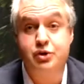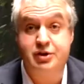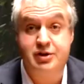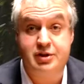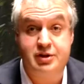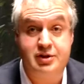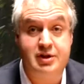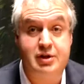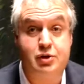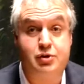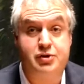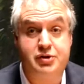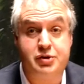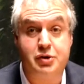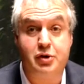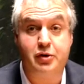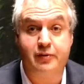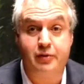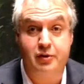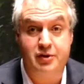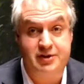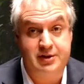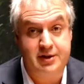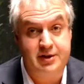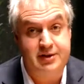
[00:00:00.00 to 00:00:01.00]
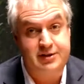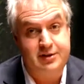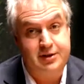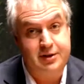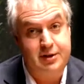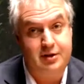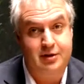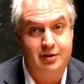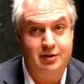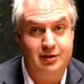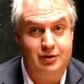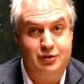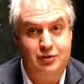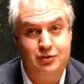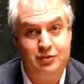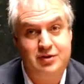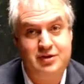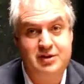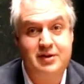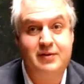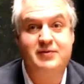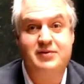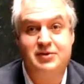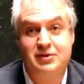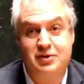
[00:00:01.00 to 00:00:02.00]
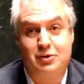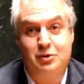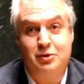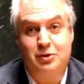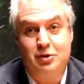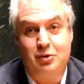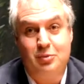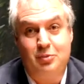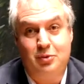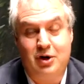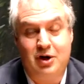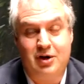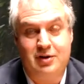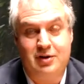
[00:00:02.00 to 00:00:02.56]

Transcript: ser server sits there and sifts through your,